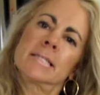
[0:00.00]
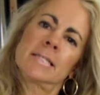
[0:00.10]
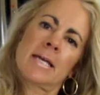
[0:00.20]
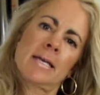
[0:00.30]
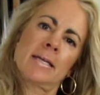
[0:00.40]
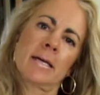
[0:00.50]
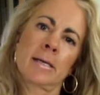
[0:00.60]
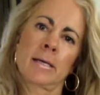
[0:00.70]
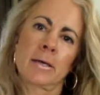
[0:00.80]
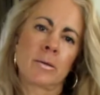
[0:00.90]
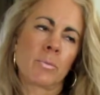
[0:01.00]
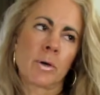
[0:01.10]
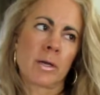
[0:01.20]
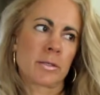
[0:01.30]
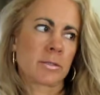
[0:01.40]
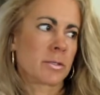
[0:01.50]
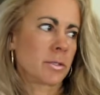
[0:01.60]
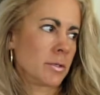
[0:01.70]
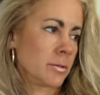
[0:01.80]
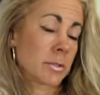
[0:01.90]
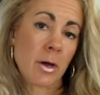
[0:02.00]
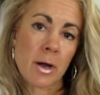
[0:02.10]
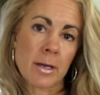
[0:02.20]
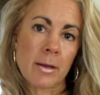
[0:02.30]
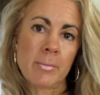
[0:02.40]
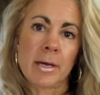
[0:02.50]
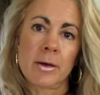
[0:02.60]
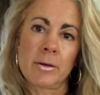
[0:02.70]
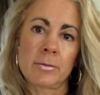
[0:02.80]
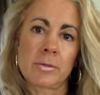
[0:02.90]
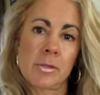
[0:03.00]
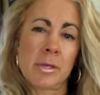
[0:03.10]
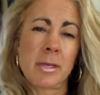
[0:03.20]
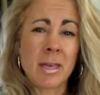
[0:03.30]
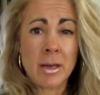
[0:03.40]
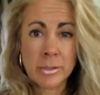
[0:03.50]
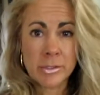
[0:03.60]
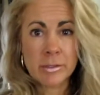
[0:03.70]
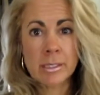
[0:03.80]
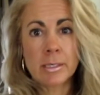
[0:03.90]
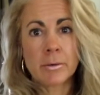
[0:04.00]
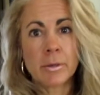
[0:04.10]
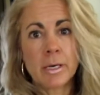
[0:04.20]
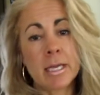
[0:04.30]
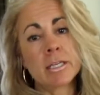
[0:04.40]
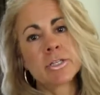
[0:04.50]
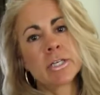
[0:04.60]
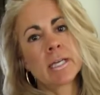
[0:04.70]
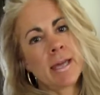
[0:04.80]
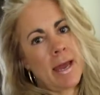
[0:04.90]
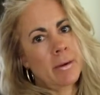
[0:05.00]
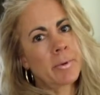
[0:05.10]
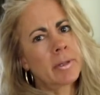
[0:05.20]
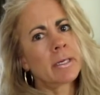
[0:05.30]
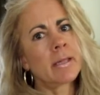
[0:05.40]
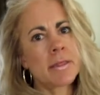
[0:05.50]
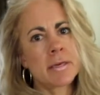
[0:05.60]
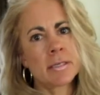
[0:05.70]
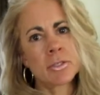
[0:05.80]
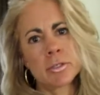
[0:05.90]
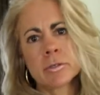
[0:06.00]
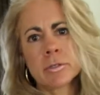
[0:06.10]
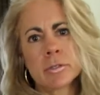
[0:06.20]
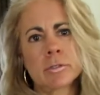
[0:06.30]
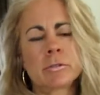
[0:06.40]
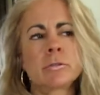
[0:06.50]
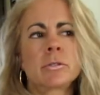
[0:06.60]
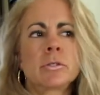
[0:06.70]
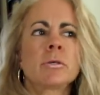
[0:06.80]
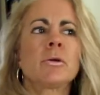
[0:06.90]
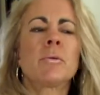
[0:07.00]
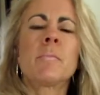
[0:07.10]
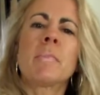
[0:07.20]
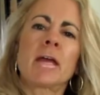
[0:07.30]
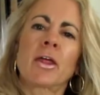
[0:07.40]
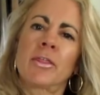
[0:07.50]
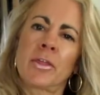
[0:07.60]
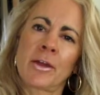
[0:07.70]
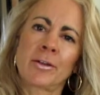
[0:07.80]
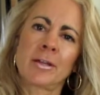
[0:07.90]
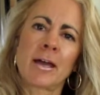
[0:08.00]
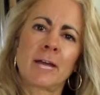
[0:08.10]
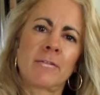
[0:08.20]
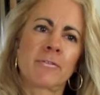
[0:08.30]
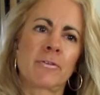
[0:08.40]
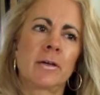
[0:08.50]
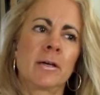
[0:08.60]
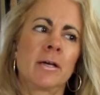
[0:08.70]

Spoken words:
Today I want to talk about the elderly or aging animal and things you can do to make their life